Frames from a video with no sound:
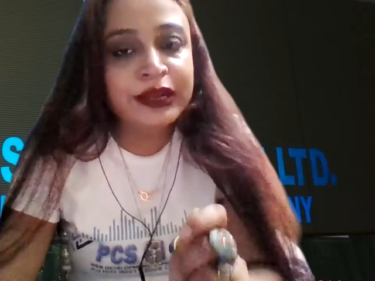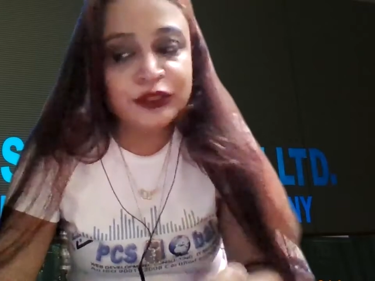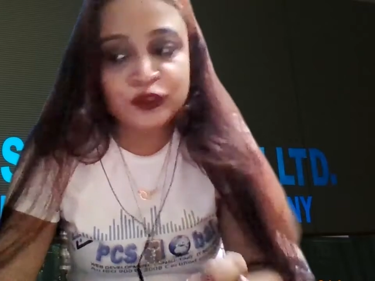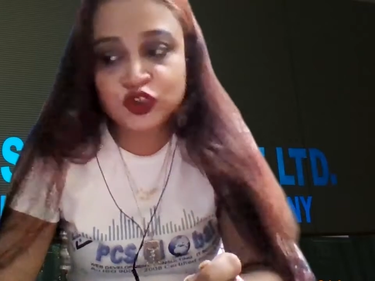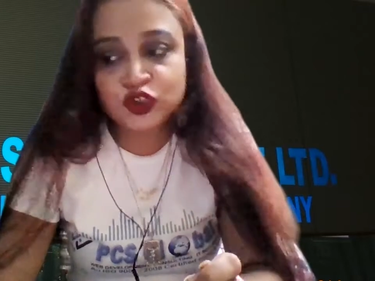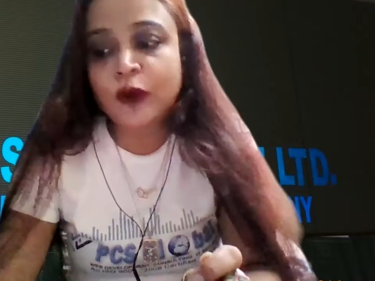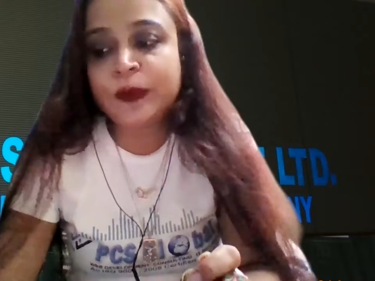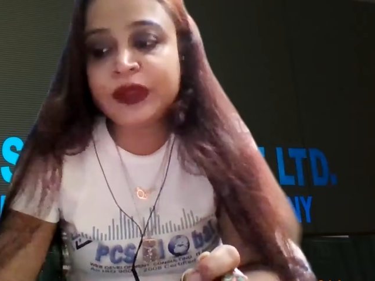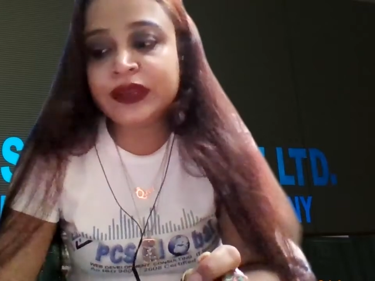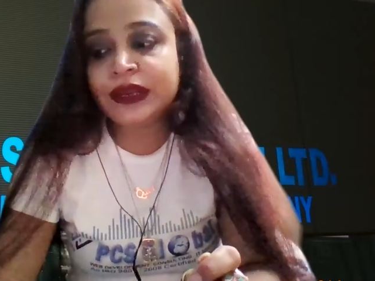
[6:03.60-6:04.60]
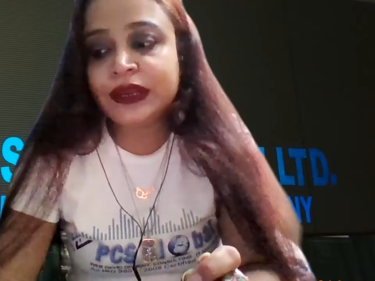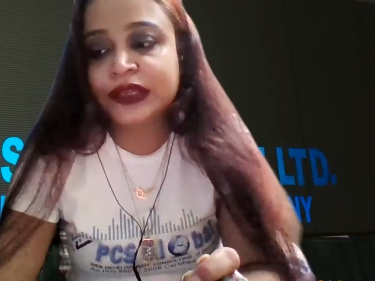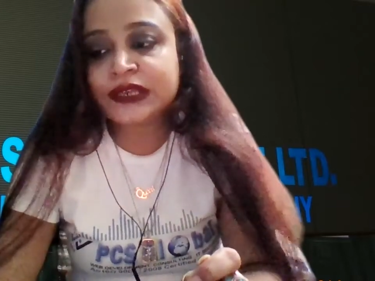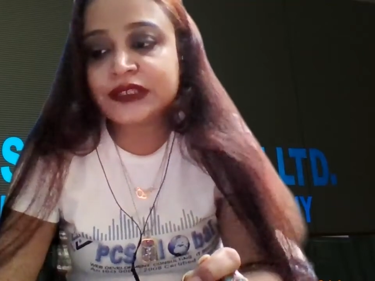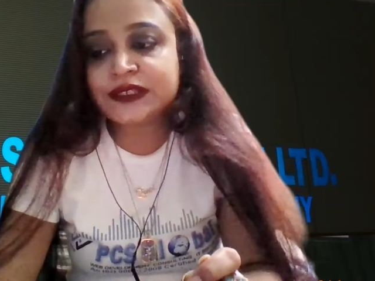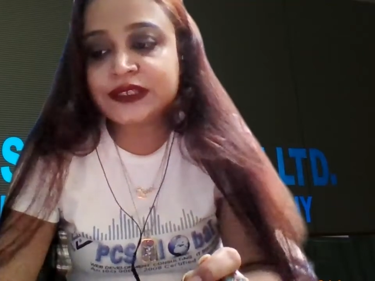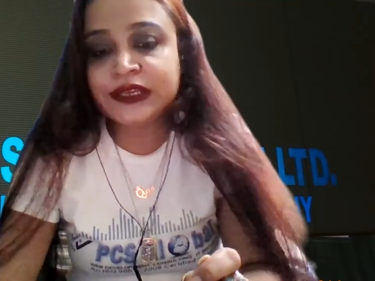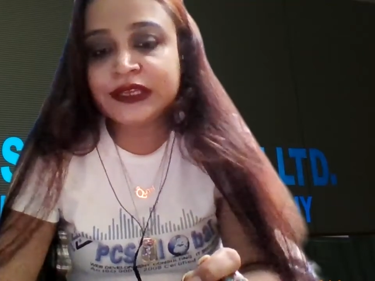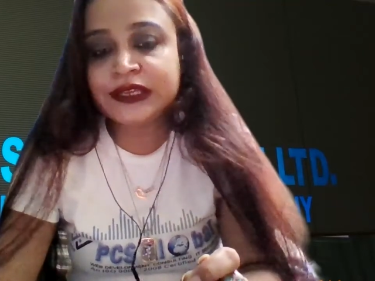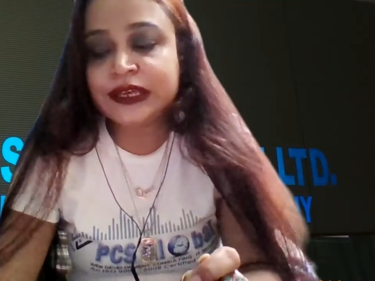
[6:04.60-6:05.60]
a job in data science in
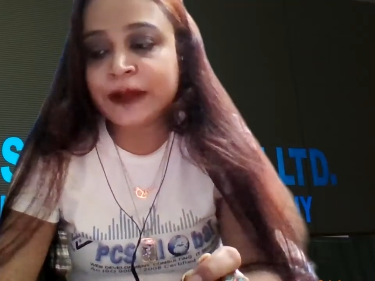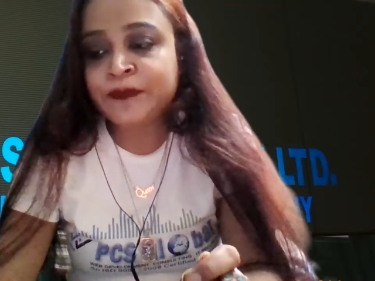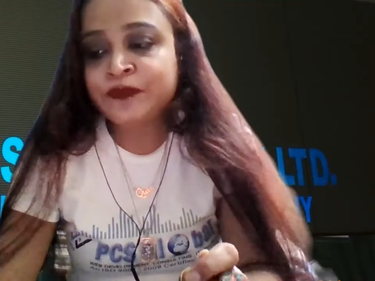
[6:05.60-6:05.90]
India?